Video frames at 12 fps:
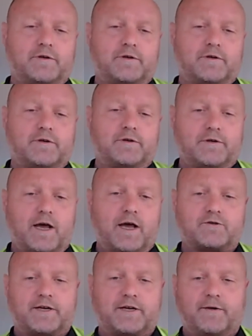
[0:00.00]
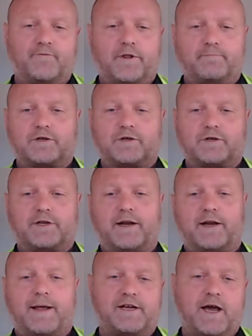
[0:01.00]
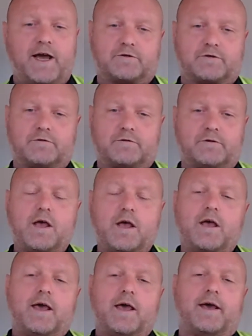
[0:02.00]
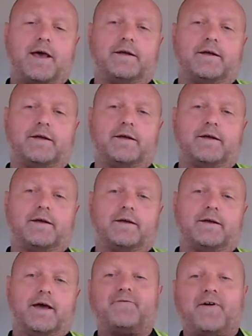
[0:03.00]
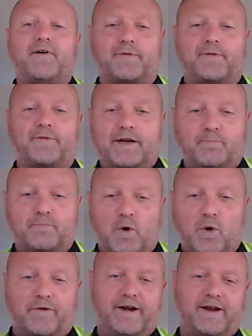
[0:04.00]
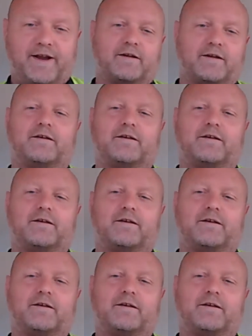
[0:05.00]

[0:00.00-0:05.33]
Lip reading: house sitting for them just in an empty house. And I found that boring.